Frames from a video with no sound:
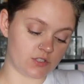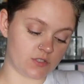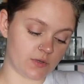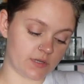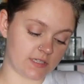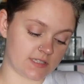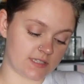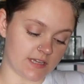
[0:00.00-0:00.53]
do
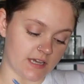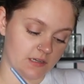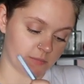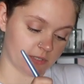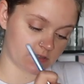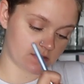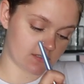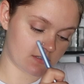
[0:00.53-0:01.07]
it in
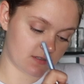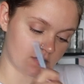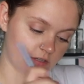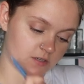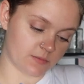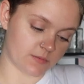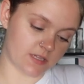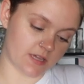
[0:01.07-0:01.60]
segments,
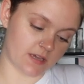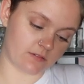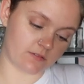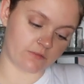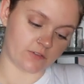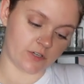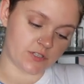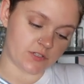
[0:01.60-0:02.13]
you know what I'm saying?
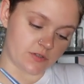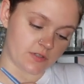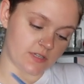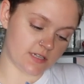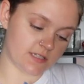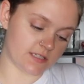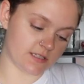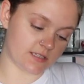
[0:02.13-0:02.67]
First do
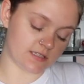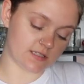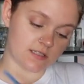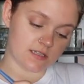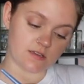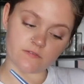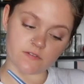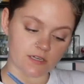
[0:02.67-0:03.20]
this and then
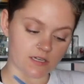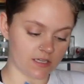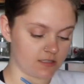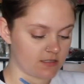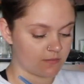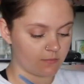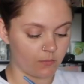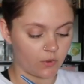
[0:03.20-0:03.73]
see if it
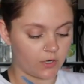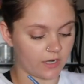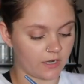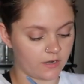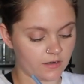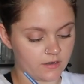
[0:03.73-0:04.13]
needs some more.